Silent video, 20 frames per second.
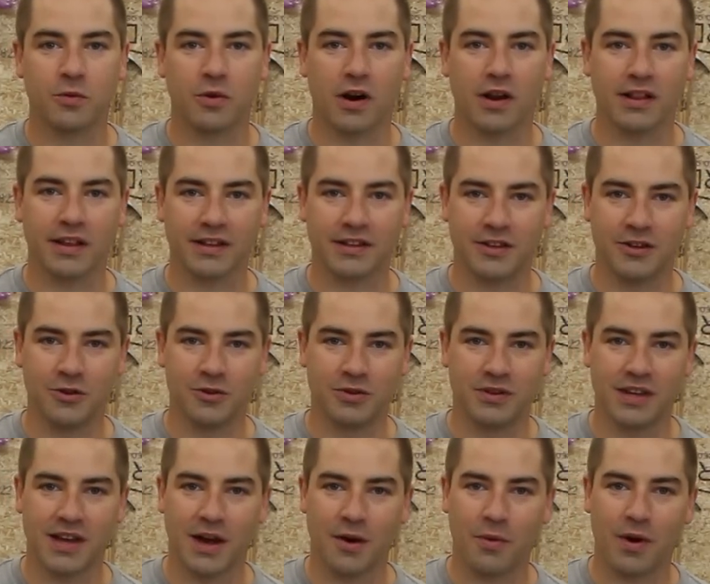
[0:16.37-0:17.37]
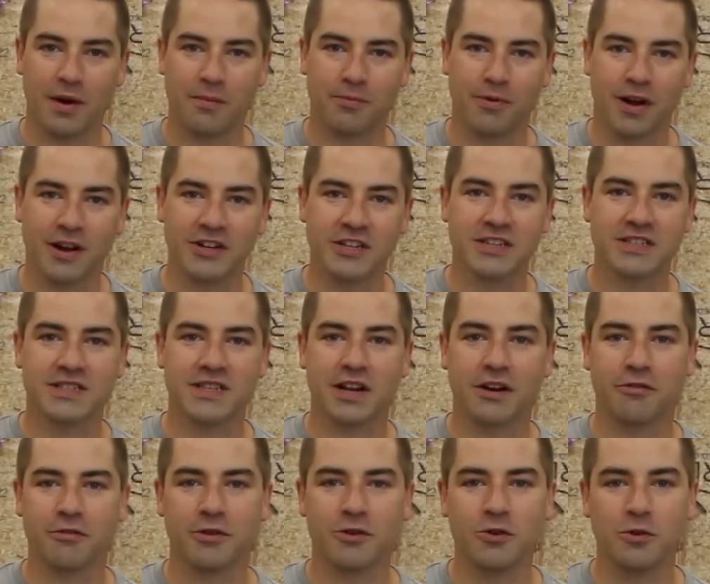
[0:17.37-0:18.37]
where I like to do DIY projects
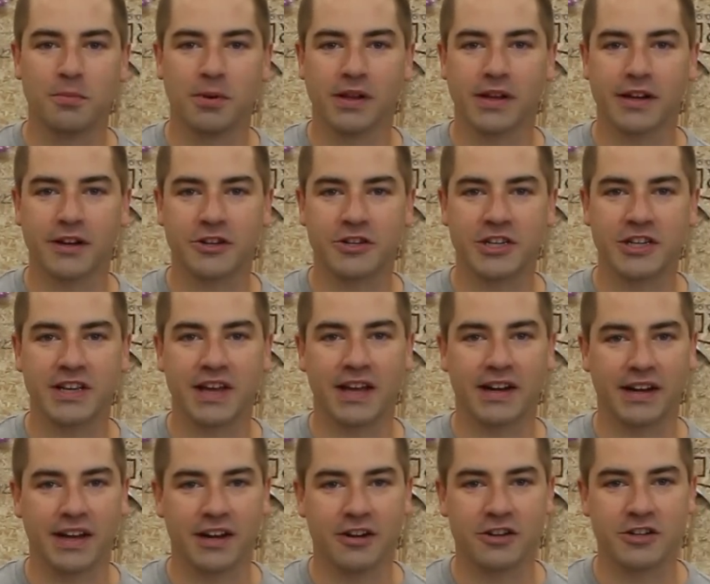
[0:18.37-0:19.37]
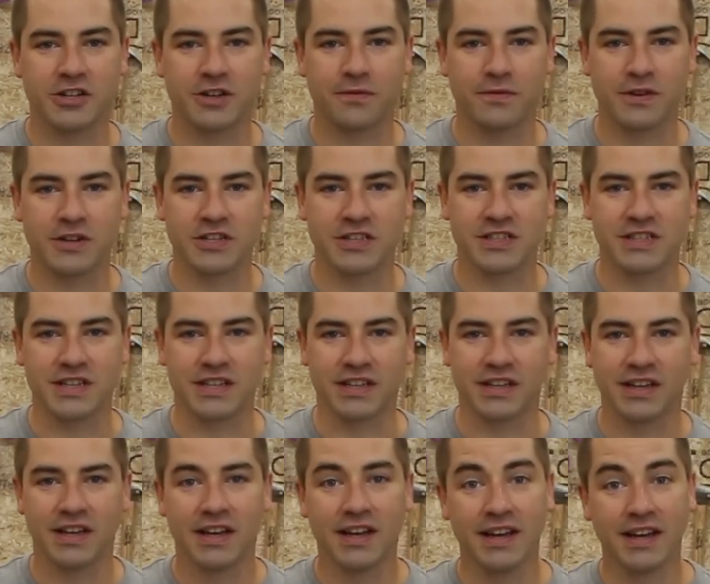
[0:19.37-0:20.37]
that are renewable energy and energy efficiency.